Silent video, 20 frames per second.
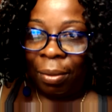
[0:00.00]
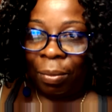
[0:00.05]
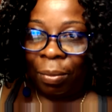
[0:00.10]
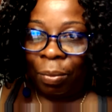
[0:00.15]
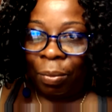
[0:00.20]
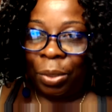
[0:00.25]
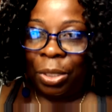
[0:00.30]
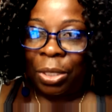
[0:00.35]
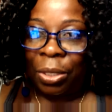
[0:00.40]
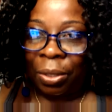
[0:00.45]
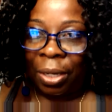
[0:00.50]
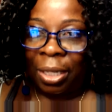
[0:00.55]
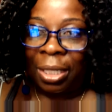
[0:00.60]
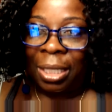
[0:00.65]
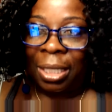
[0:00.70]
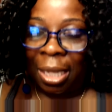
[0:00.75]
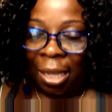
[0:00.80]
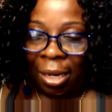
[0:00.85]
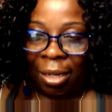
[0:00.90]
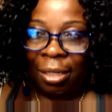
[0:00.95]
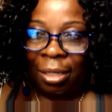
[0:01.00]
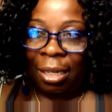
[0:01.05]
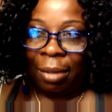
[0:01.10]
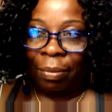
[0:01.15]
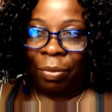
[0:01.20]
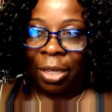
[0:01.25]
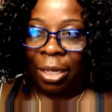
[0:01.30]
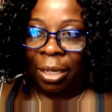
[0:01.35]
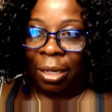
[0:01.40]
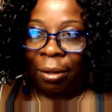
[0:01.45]
We start telling
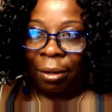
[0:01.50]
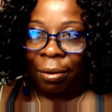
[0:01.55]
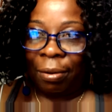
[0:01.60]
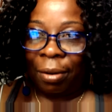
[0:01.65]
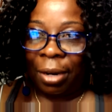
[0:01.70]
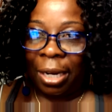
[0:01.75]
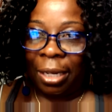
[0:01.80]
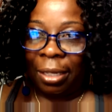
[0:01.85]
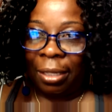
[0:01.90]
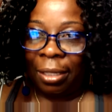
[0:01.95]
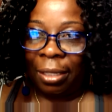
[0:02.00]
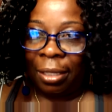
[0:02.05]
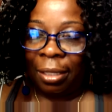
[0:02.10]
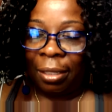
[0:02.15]
them that they're great.